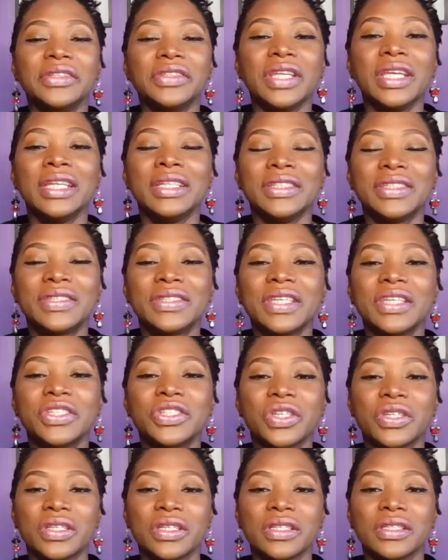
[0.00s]

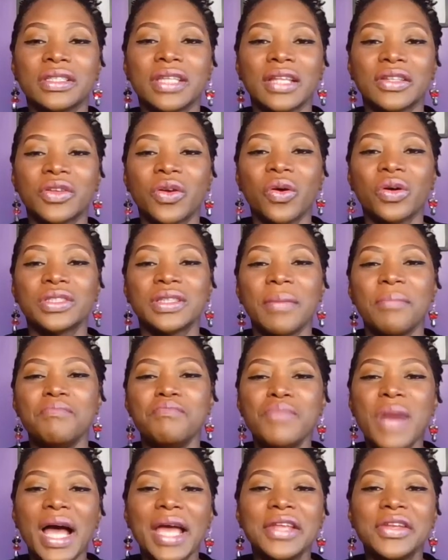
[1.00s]
incision that cause a
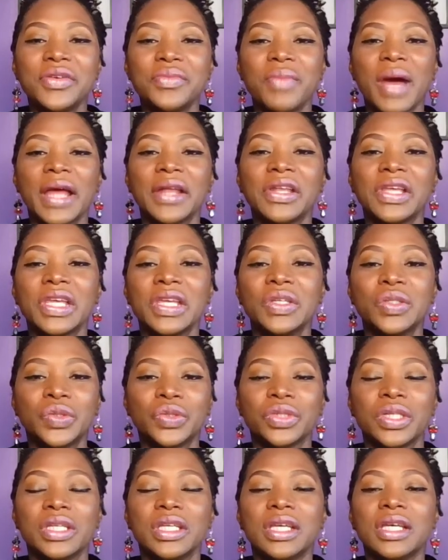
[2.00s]
minor
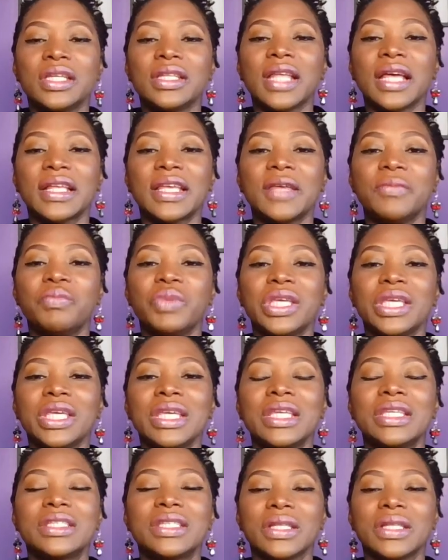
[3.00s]
injury that can be
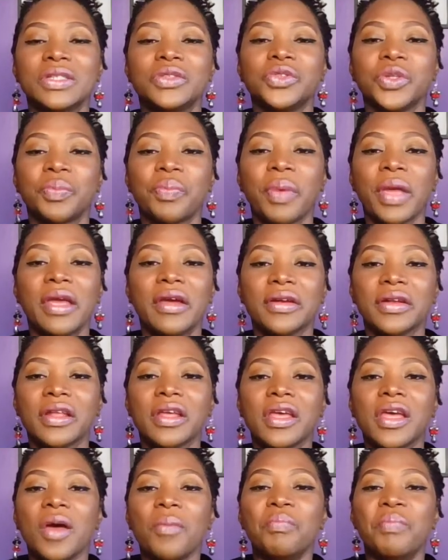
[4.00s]
easily repaired.
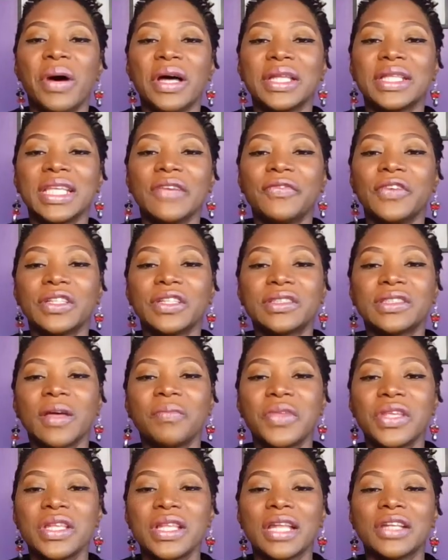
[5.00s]
But if it's
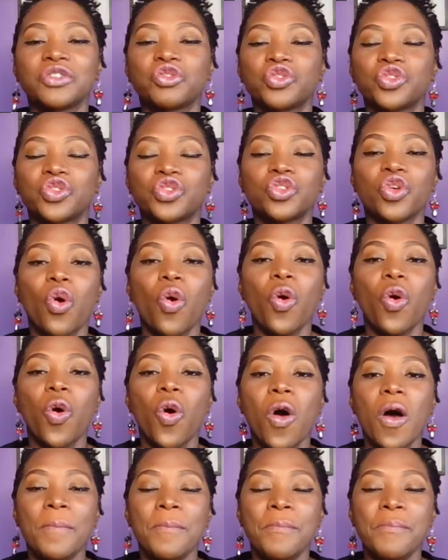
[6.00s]
something that is
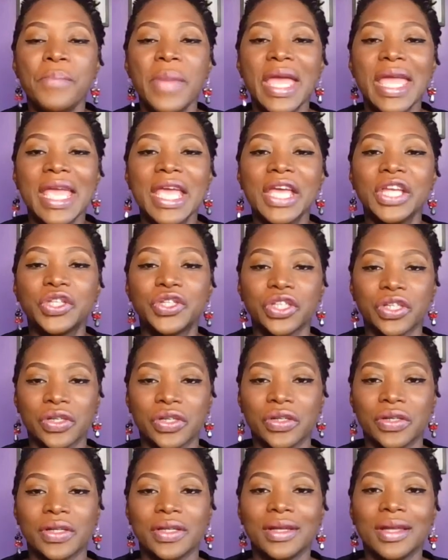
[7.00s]
so
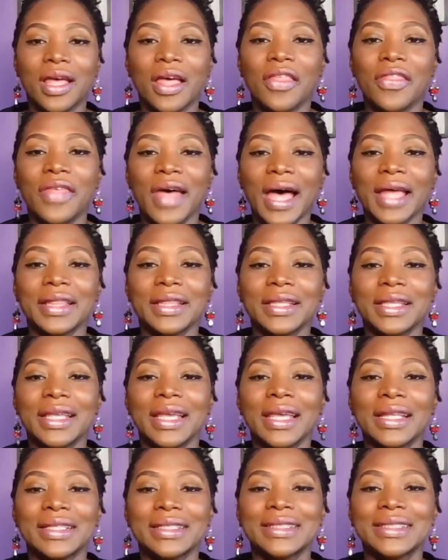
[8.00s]
major that
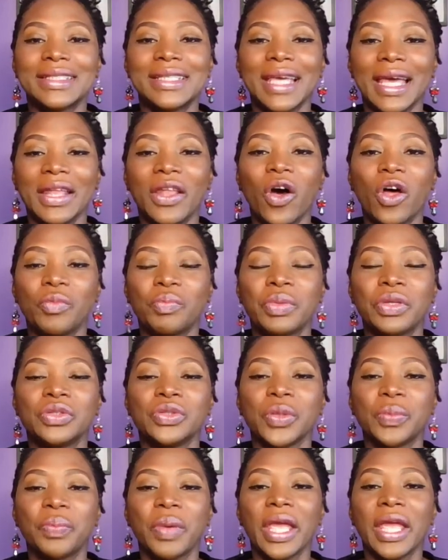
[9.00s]
it cannot be
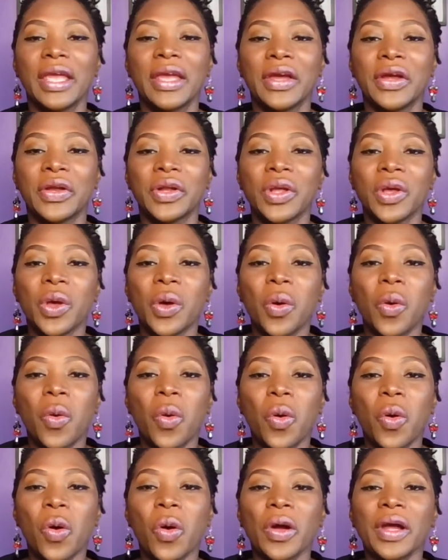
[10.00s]
repaired,
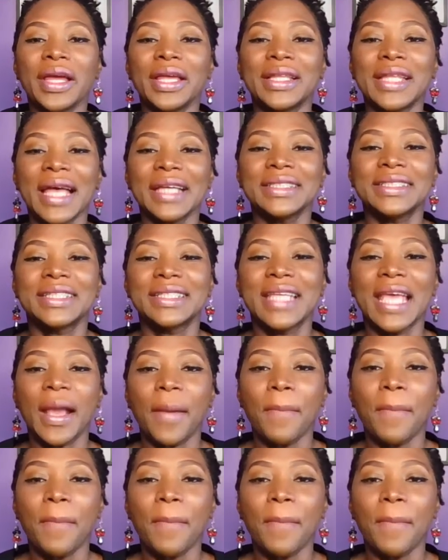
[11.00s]
or it has to take